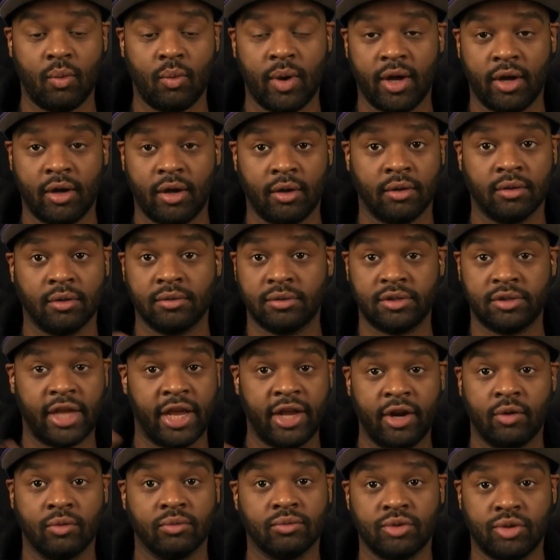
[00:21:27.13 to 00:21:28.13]
well,
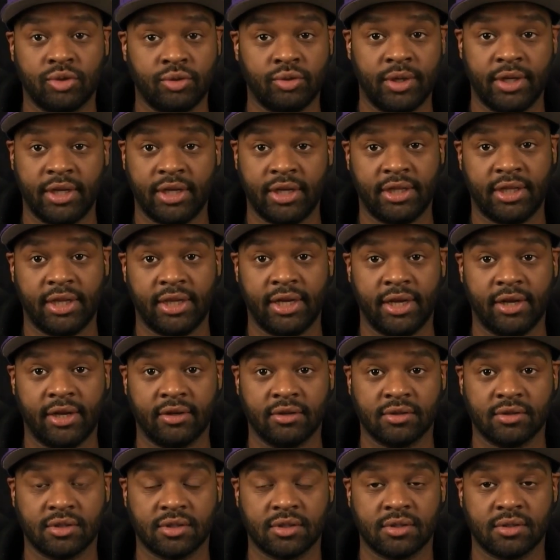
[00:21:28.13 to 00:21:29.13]
they don't do anything
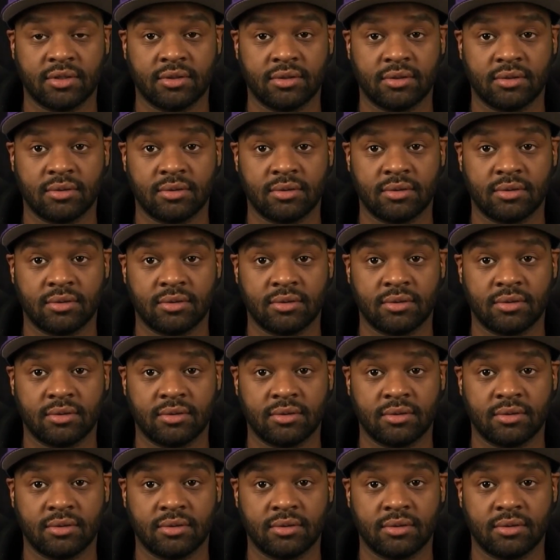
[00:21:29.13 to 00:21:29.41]
else.